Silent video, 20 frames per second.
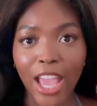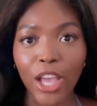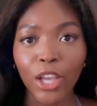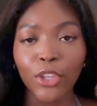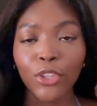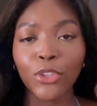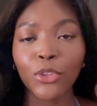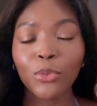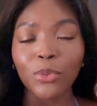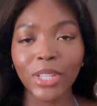
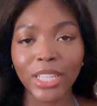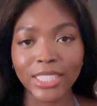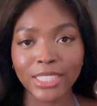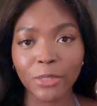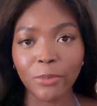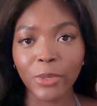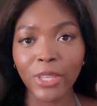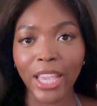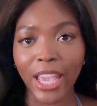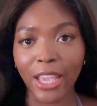you need to
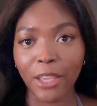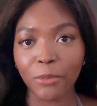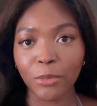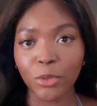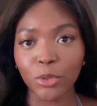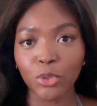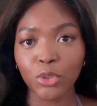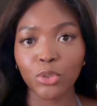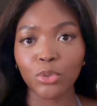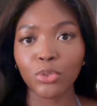be
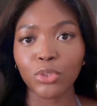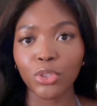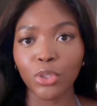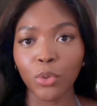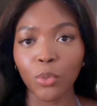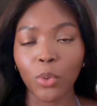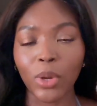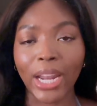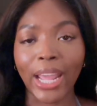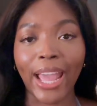able to do
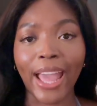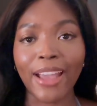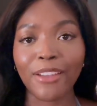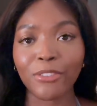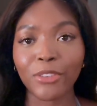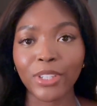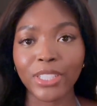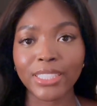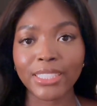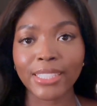
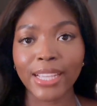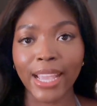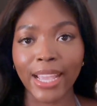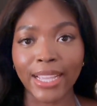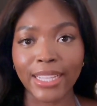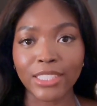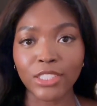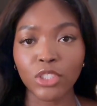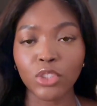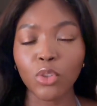whatever it
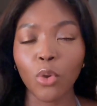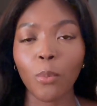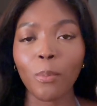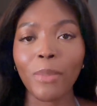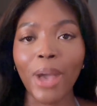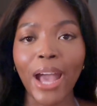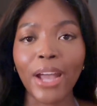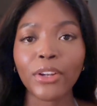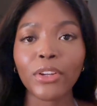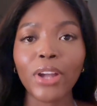takes, no
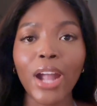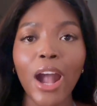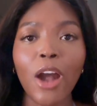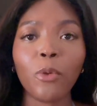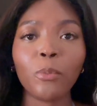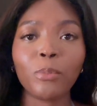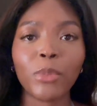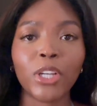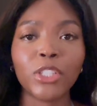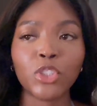matter how
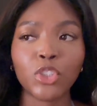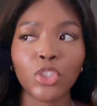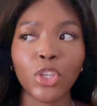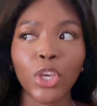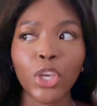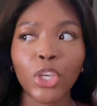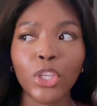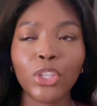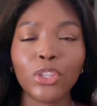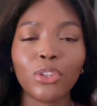
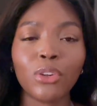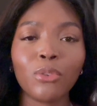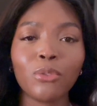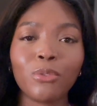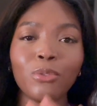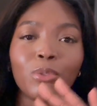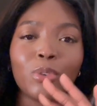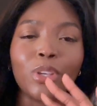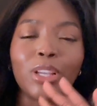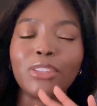you